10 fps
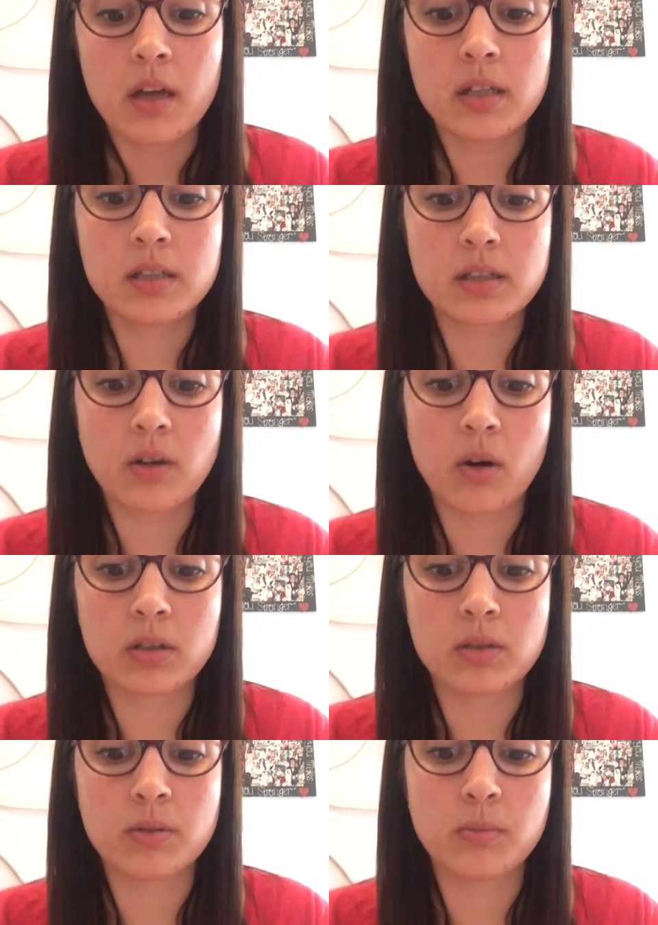It is
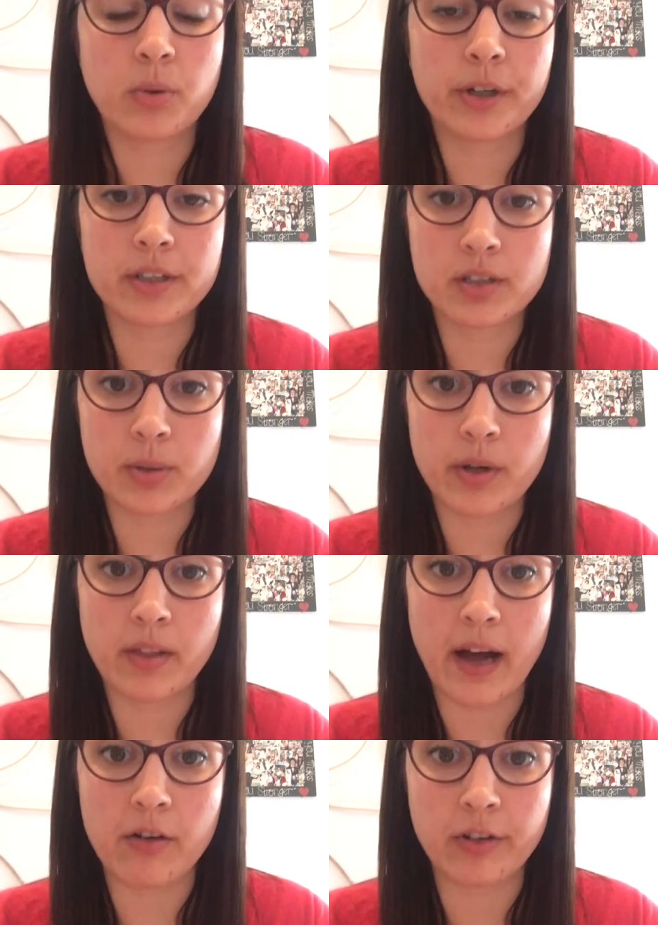also important to
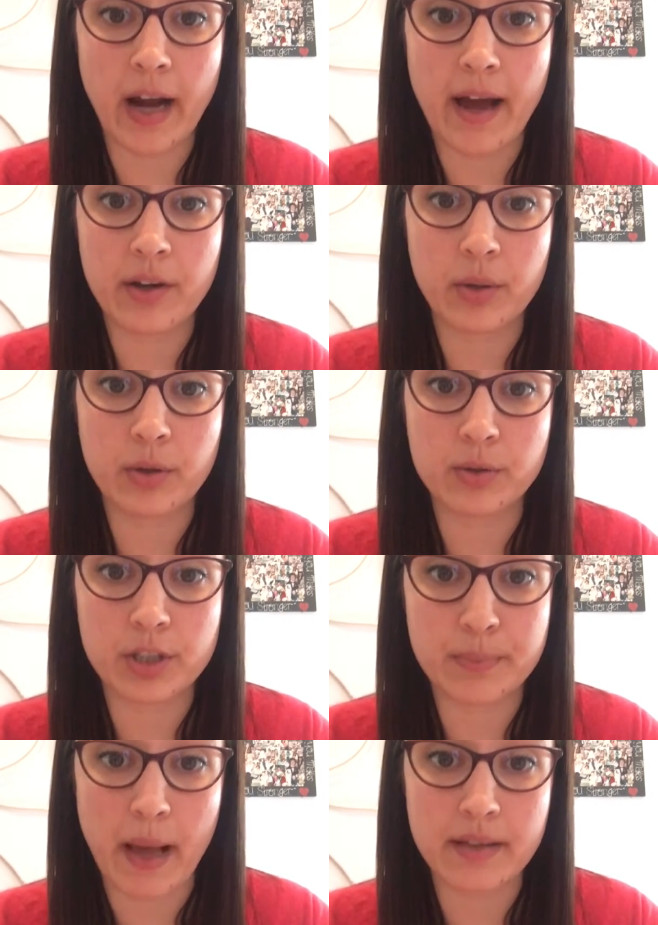allow for adequate
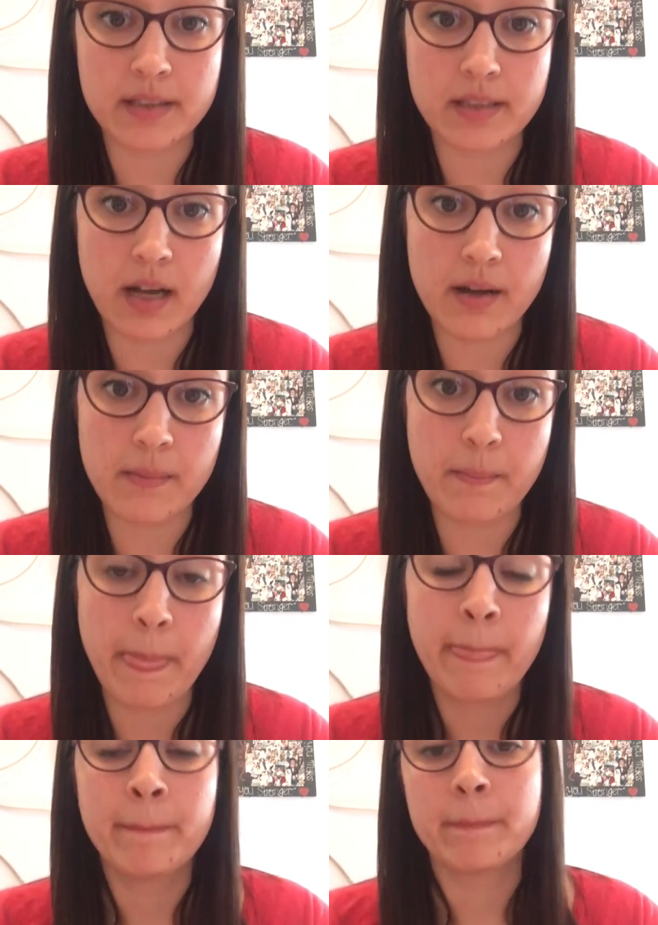response time.
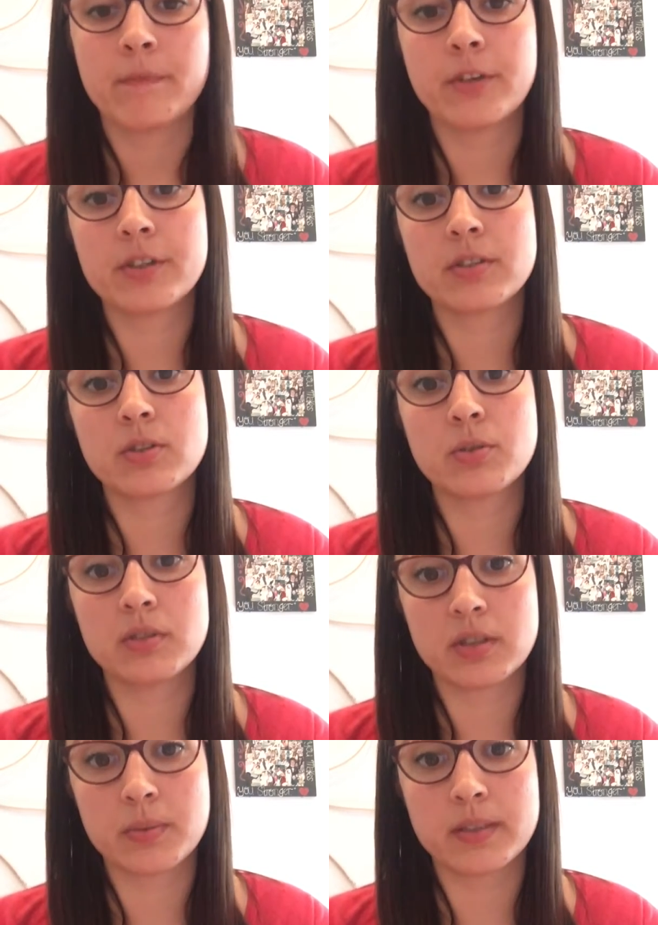For
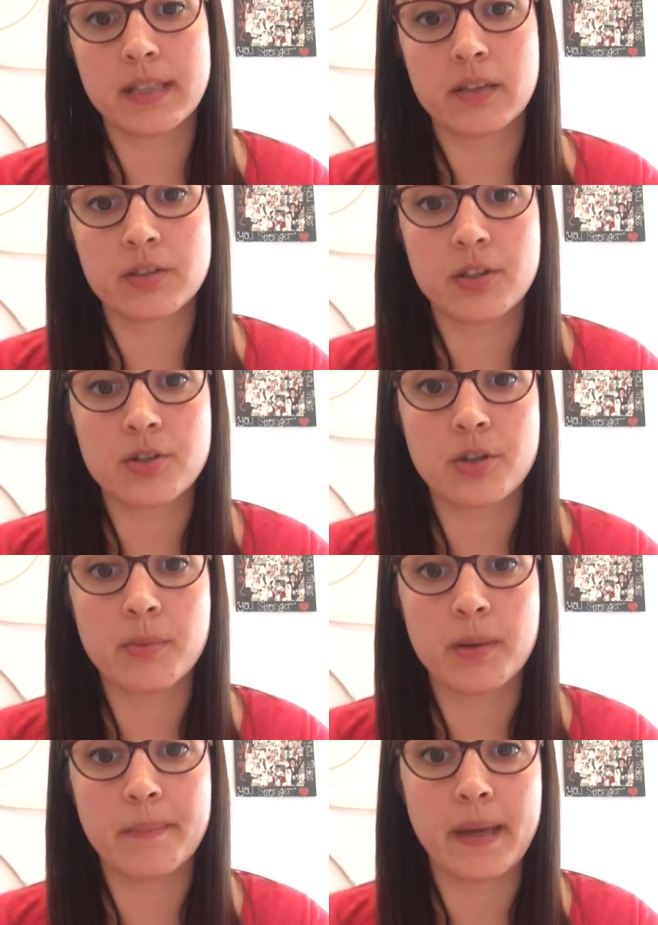students with Down syndrome,
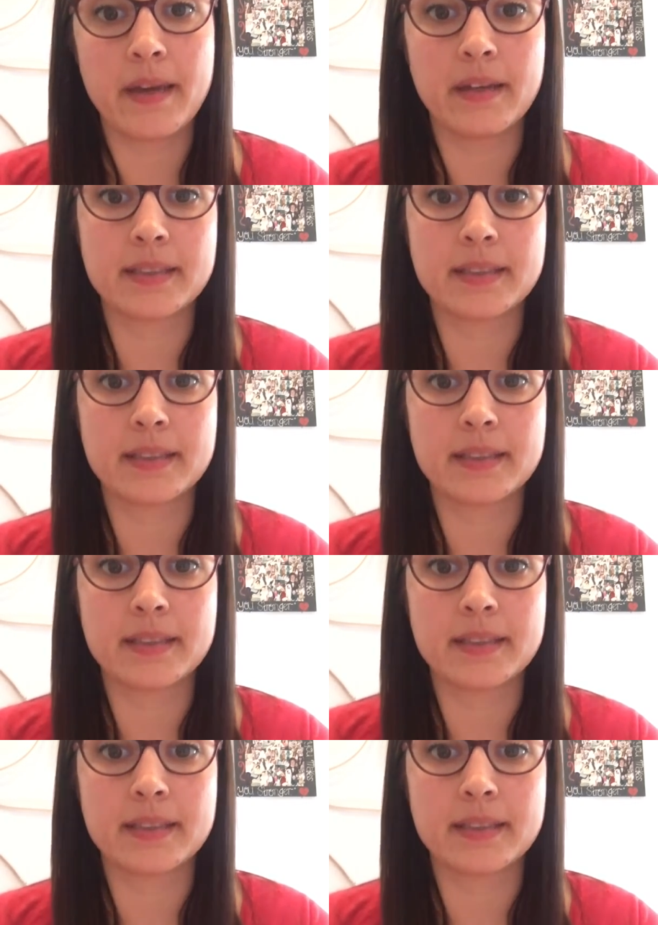it may